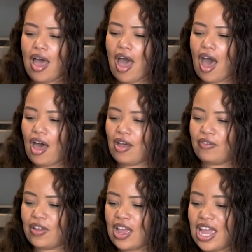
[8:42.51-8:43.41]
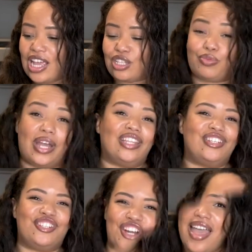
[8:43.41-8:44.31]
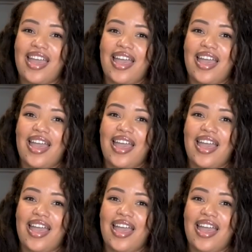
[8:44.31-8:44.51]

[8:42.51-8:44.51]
of Israeli Journey.